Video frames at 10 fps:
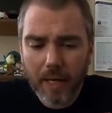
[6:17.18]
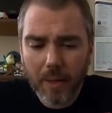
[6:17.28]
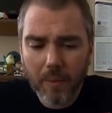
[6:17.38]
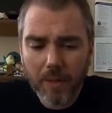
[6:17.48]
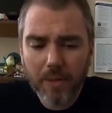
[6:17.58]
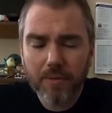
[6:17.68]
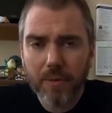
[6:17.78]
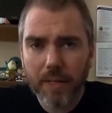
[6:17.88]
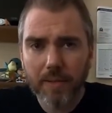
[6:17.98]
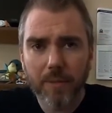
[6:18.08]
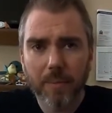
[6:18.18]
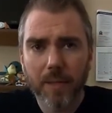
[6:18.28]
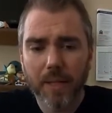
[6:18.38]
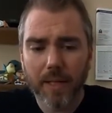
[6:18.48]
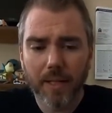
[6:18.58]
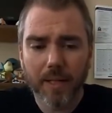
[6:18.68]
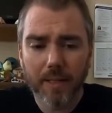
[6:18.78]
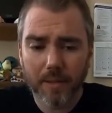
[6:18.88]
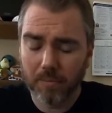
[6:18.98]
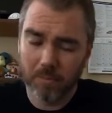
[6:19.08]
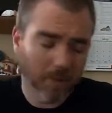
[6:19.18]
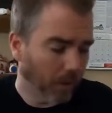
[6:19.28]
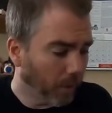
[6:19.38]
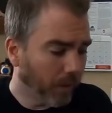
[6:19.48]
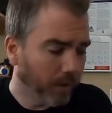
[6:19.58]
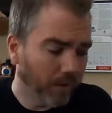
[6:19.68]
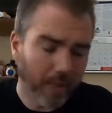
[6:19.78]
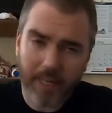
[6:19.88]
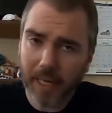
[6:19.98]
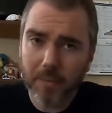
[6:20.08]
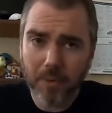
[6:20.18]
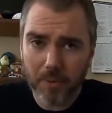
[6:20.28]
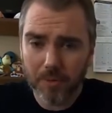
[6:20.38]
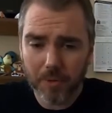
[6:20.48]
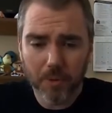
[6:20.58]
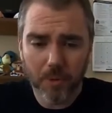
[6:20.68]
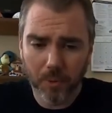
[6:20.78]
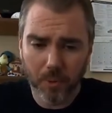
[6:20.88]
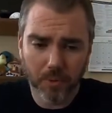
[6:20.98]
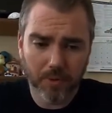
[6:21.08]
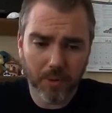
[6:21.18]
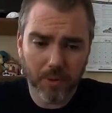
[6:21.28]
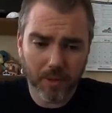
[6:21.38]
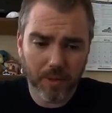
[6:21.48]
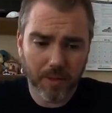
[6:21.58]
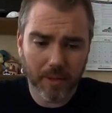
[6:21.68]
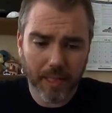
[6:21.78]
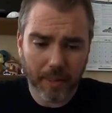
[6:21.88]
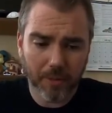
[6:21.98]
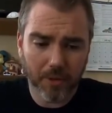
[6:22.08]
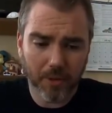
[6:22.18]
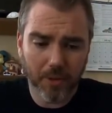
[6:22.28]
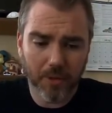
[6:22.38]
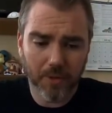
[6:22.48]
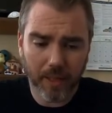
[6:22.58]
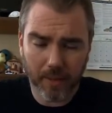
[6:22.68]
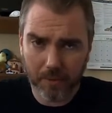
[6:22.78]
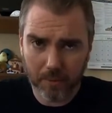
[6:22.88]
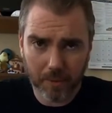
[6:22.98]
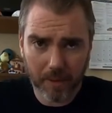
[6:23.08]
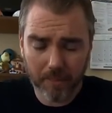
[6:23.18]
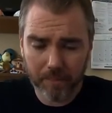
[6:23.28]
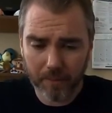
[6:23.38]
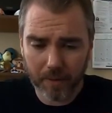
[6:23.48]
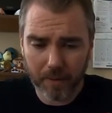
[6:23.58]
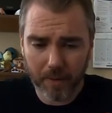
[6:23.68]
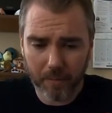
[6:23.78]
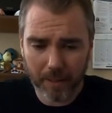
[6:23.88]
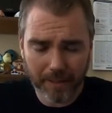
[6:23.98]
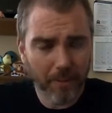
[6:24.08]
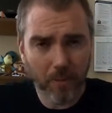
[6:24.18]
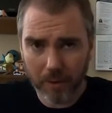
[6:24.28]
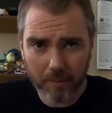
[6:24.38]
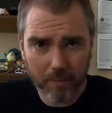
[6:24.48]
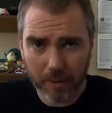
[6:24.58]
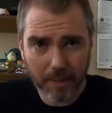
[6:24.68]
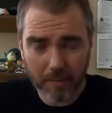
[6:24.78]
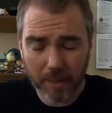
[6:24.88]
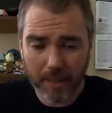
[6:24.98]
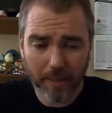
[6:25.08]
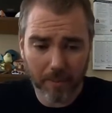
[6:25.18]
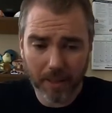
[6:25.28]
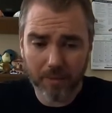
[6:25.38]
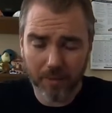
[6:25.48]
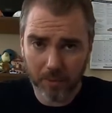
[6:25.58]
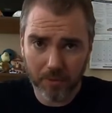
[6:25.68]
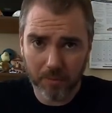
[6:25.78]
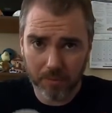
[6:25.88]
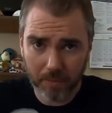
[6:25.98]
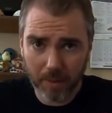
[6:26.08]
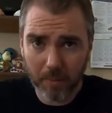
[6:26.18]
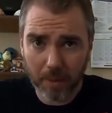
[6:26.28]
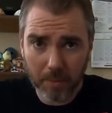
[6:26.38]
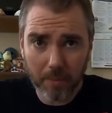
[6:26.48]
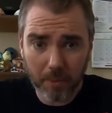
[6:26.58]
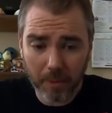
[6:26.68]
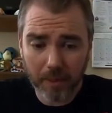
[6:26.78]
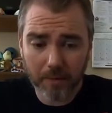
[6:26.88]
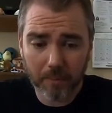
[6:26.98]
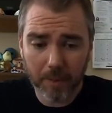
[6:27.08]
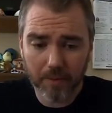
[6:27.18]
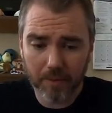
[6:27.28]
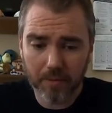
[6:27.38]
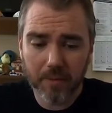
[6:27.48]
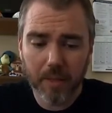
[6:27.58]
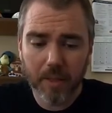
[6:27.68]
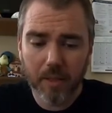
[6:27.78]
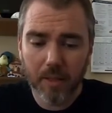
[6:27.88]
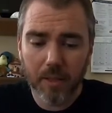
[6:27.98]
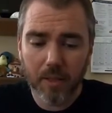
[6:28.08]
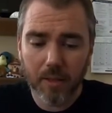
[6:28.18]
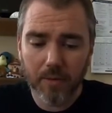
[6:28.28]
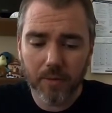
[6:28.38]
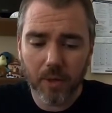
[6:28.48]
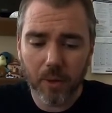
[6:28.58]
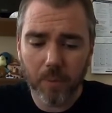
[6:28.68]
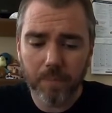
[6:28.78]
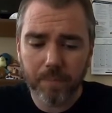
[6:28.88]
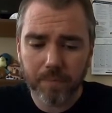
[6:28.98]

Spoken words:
wanted to find something that, according to like Amazon reviews, Google reviews, captured a good sound, but I didn't want to break the bank, and microphones can be pretty expensive. So